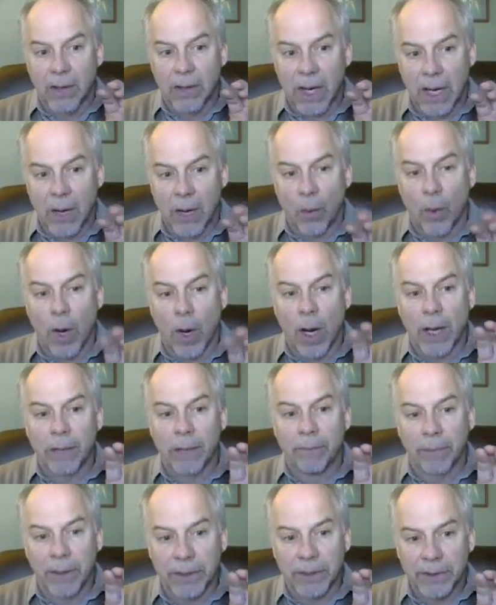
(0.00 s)
okay,
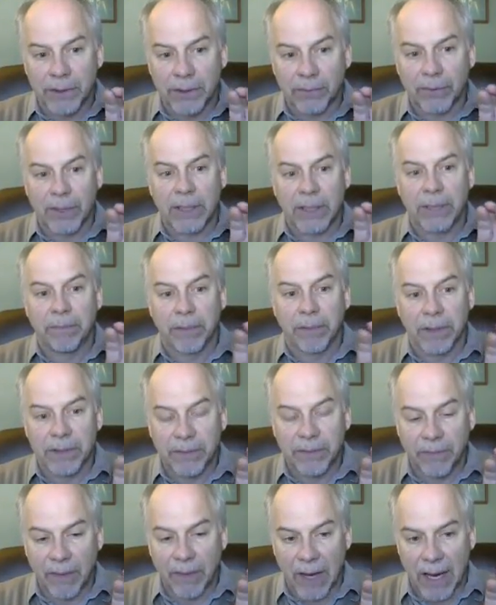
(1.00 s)
1 plus 3
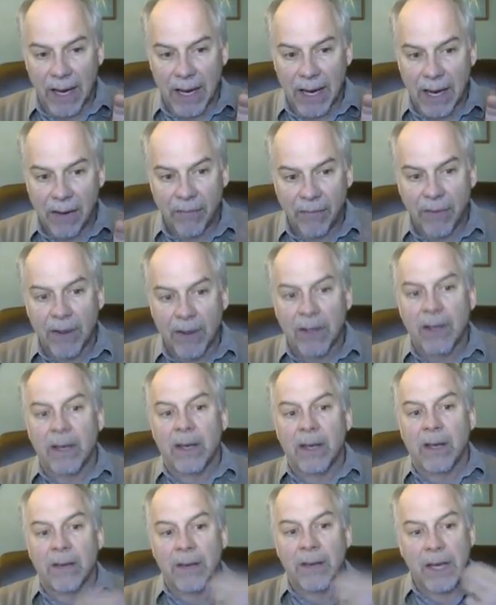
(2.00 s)
plus 5,
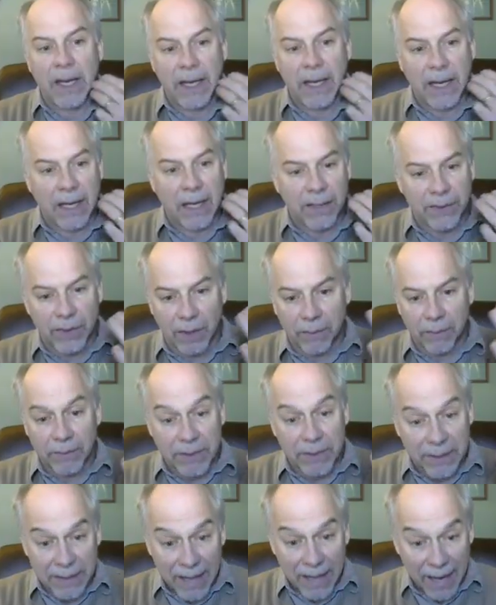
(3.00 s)
that adds
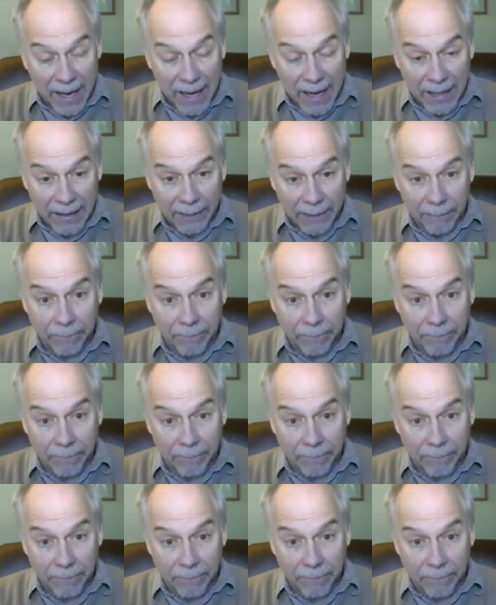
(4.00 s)
up to 9.